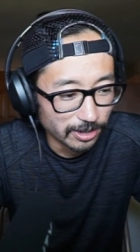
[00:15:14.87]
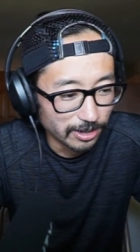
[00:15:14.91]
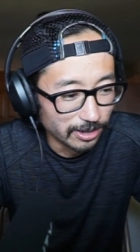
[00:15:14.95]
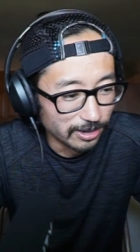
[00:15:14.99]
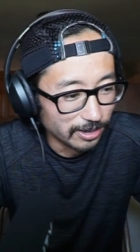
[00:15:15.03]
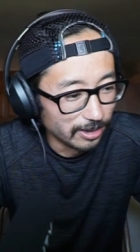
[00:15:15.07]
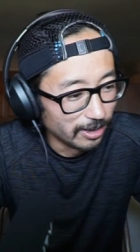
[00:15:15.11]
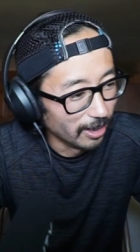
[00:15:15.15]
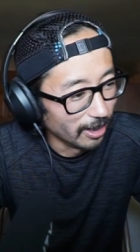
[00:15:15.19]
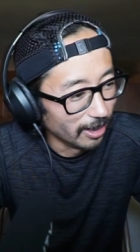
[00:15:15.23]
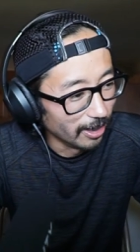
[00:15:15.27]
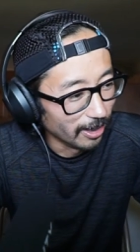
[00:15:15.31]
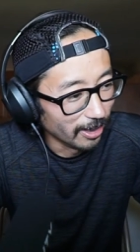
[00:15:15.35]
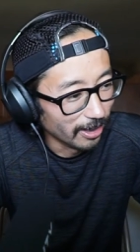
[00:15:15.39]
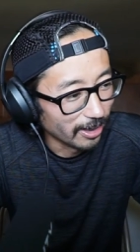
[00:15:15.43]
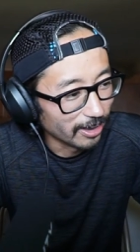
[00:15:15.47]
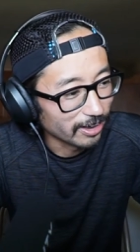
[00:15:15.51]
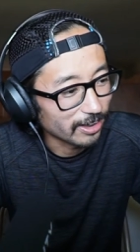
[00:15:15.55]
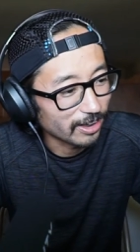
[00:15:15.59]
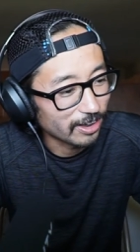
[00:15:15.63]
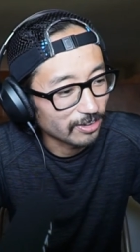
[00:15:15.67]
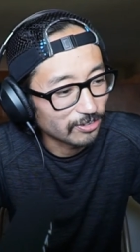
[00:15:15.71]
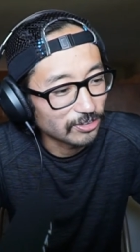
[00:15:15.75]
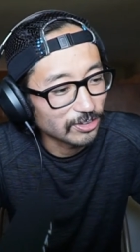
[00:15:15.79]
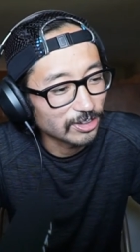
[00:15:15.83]
Yeah,
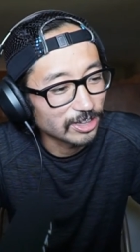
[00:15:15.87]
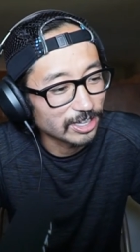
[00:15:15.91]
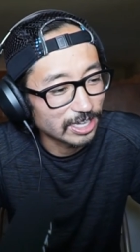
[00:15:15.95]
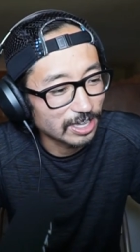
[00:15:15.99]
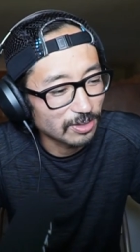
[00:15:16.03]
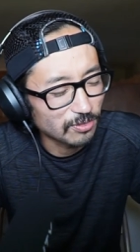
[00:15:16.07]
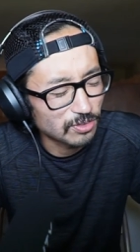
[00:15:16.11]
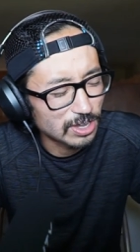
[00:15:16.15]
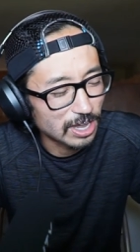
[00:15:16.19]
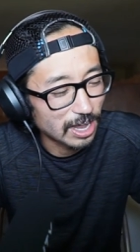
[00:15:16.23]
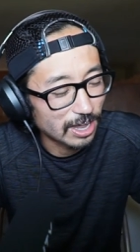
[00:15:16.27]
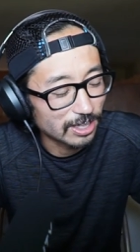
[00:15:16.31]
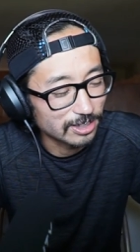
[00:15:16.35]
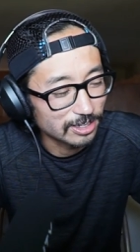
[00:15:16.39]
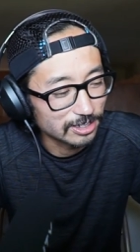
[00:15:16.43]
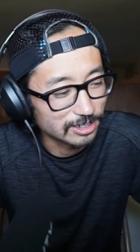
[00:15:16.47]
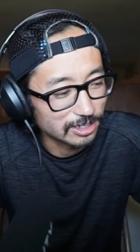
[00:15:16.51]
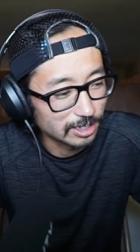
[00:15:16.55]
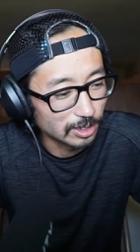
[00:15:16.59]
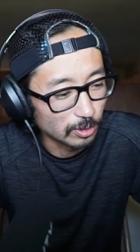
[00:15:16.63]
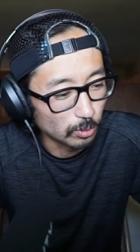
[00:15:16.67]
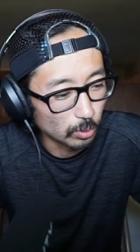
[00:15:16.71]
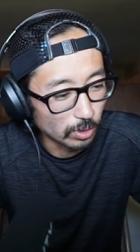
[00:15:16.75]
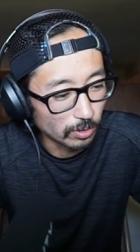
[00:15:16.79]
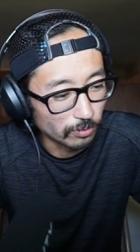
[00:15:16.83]
I feel like if he had this and
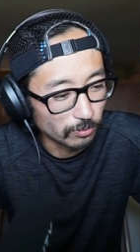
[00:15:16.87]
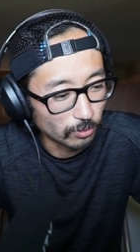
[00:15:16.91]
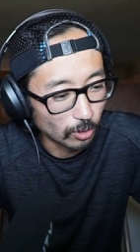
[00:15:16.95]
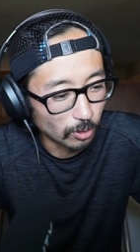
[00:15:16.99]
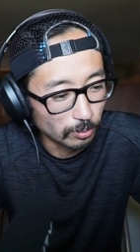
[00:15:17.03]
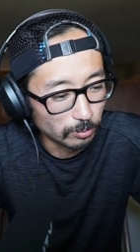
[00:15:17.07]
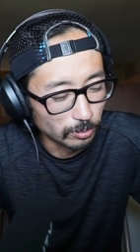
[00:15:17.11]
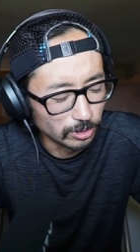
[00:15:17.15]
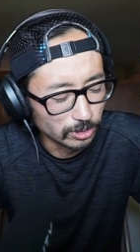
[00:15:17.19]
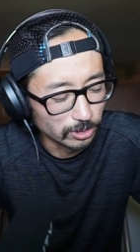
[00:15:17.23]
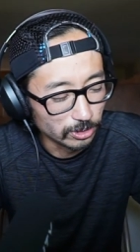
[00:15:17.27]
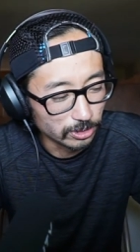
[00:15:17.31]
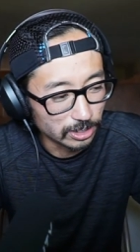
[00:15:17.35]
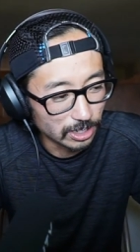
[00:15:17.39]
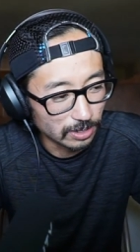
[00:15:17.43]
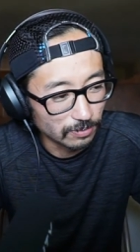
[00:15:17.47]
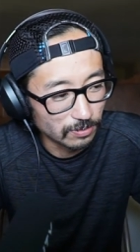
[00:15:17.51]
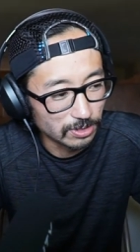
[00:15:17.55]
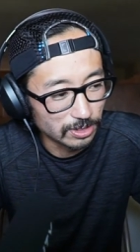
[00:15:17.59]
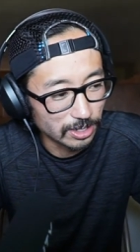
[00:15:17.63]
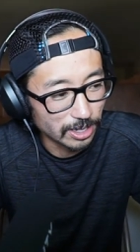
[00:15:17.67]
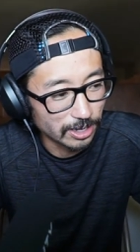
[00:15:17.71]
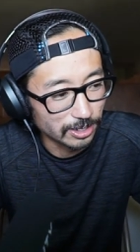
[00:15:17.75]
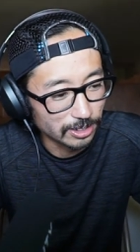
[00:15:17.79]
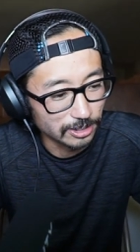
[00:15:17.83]
it were a foam roller,
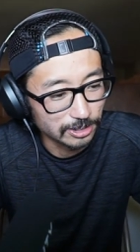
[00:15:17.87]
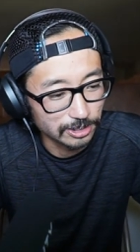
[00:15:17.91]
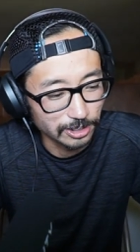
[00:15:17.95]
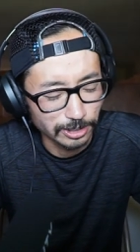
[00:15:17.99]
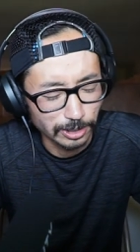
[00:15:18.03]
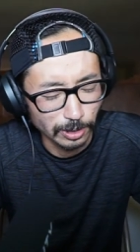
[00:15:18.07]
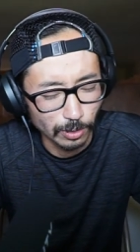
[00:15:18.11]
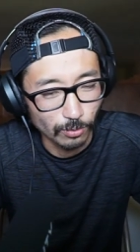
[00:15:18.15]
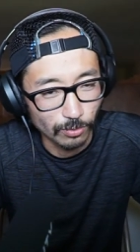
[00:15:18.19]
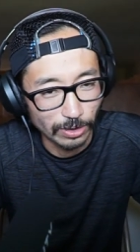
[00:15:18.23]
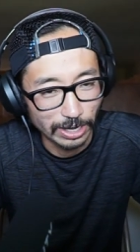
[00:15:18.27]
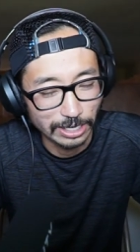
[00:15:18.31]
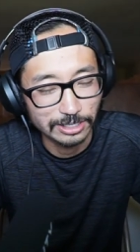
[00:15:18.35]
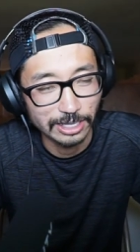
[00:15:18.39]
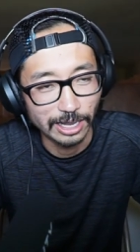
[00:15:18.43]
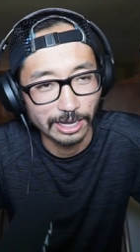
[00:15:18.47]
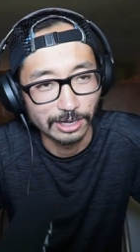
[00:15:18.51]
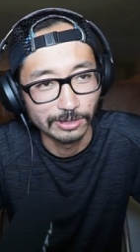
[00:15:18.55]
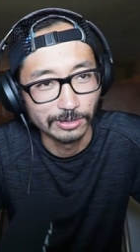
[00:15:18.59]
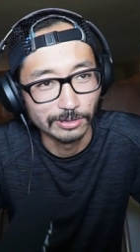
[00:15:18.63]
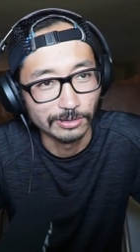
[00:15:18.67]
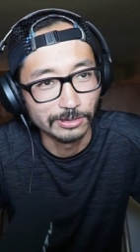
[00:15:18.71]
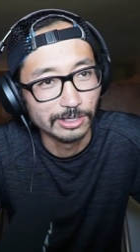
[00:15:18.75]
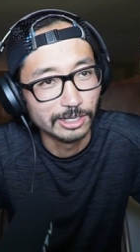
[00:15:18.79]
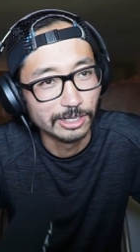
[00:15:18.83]
given that it's like a rectangle,